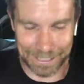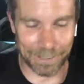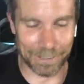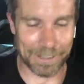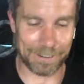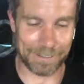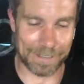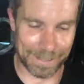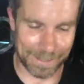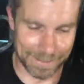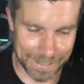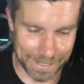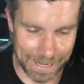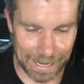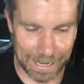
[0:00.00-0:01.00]
Got there in the
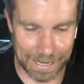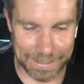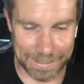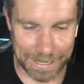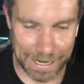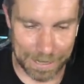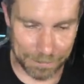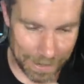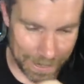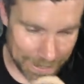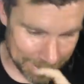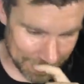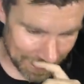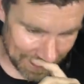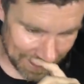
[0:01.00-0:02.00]
end. Dave
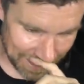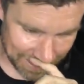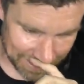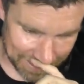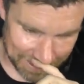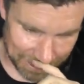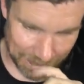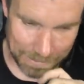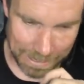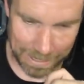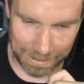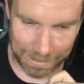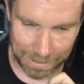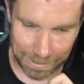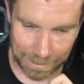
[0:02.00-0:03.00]
has asked, I'm
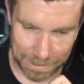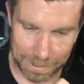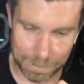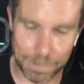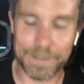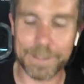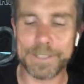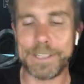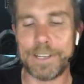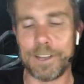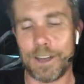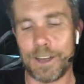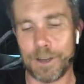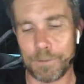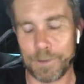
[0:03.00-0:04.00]
adding a clutch slipper this
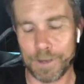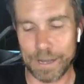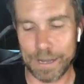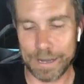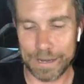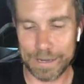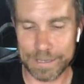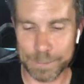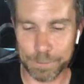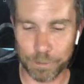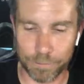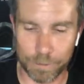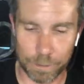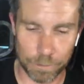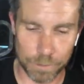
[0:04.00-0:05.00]
year on my
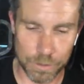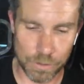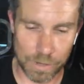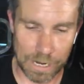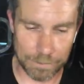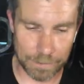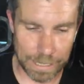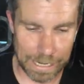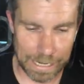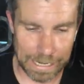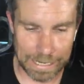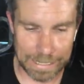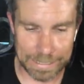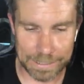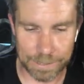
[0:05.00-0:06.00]
sport front wheel drive
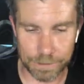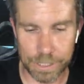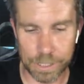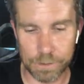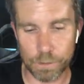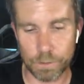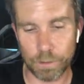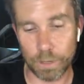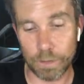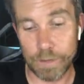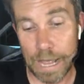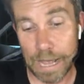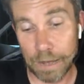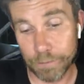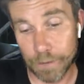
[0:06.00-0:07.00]
car. Is there a general rule of
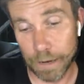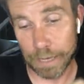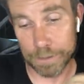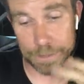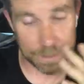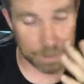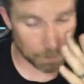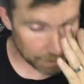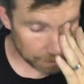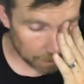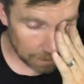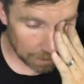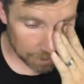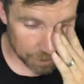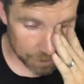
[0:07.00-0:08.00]
how far out to slip the
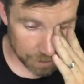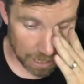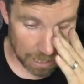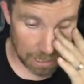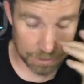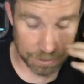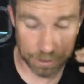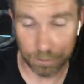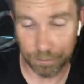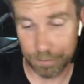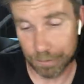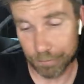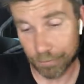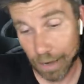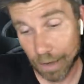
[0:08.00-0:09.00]
clutch? 2
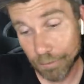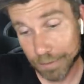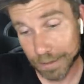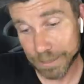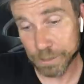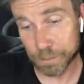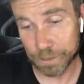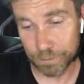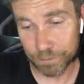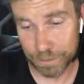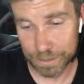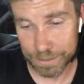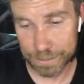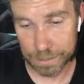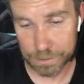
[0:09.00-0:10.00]
feet, 5 feet, 20
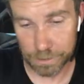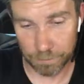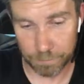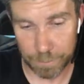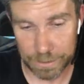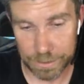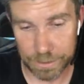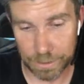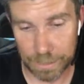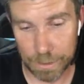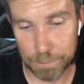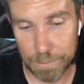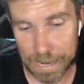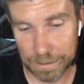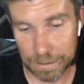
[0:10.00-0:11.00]
feet, etc. I've been doing
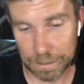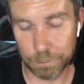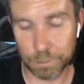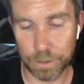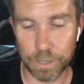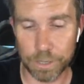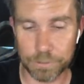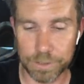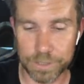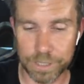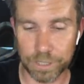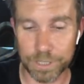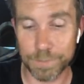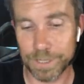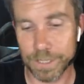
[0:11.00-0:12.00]
it manually with good
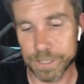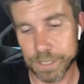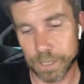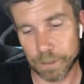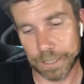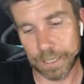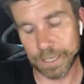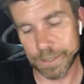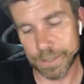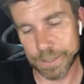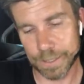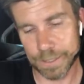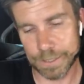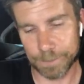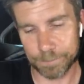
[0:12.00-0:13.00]
results, but it's so
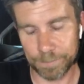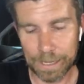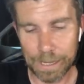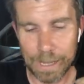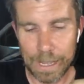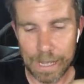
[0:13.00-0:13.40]
inconsistent.